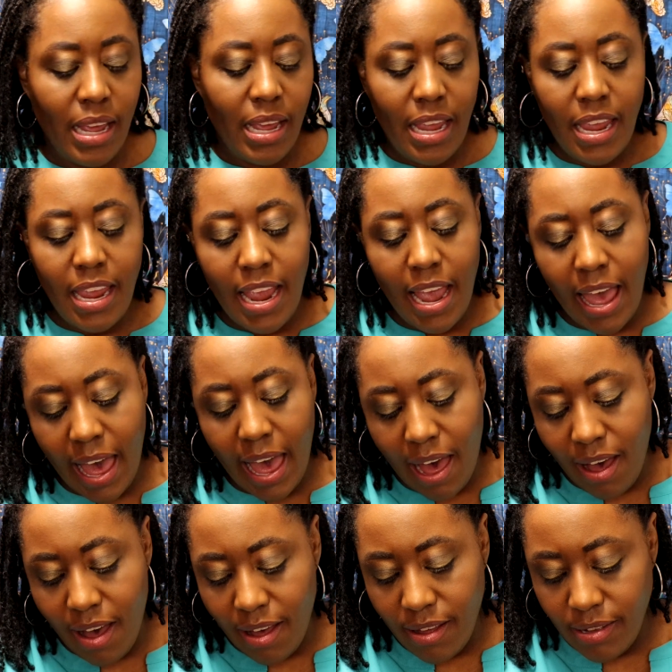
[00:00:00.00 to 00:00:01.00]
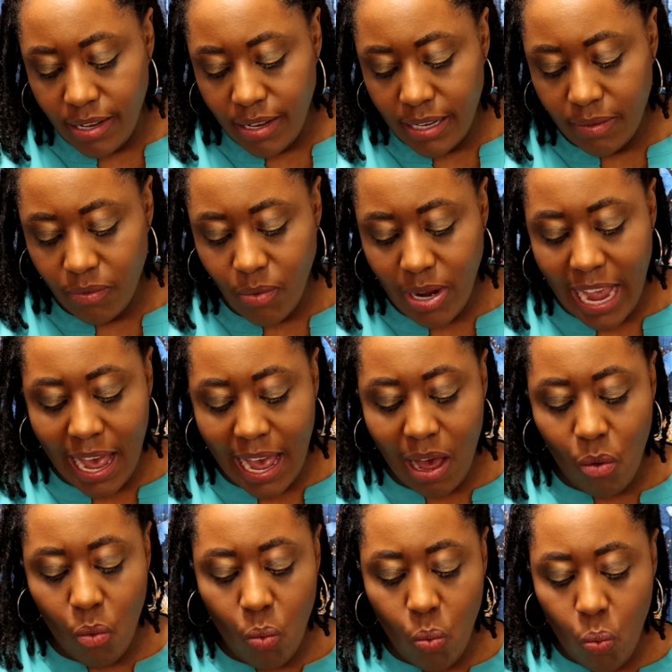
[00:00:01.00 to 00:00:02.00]
Yeah, we
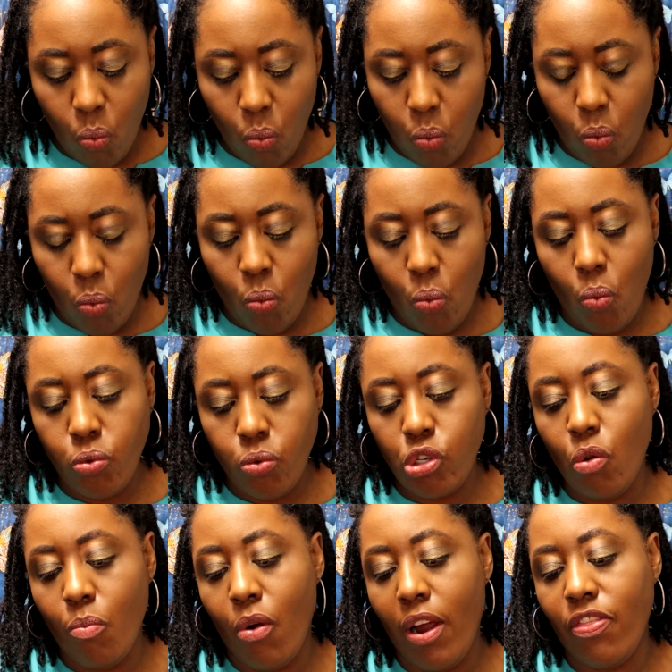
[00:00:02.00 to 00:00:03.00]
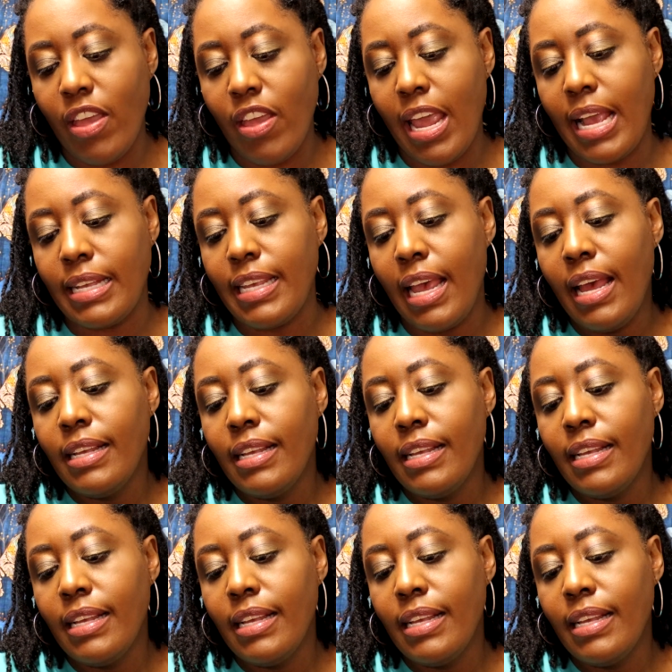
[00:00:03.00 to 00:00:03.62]
got 2 more things.